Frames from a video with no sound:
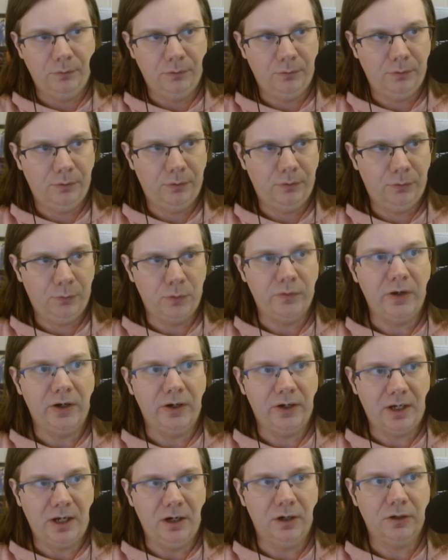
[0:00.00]
through their
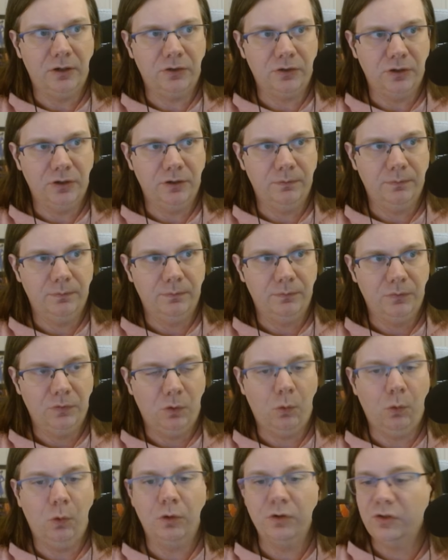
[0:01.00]
character,
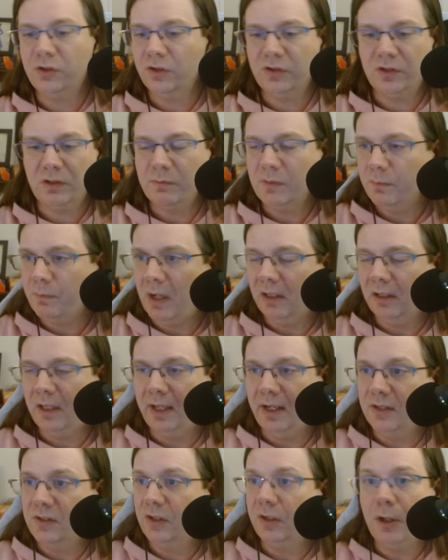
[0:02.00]
or just some spotlight
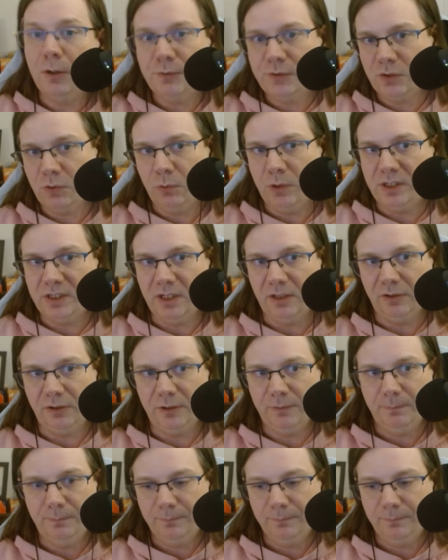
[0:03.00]
as a co-storyteller,